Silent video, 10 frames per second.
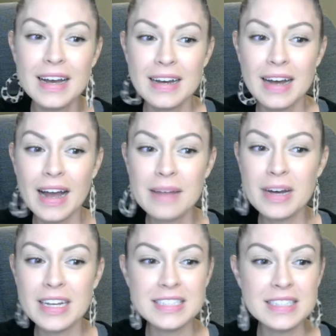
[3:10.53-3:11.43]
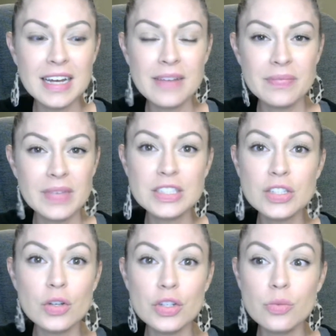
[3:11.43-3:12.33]
Hi, Marisa.
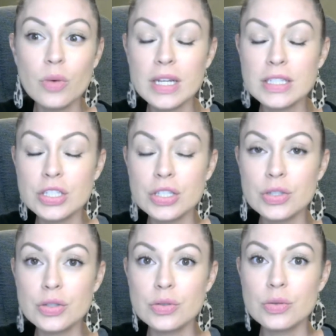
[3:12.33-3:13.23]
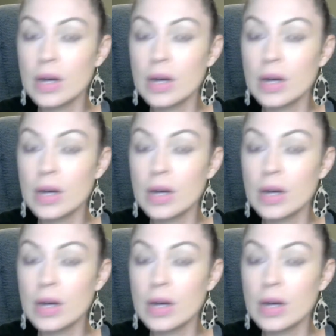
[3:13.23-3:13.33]
So you want to,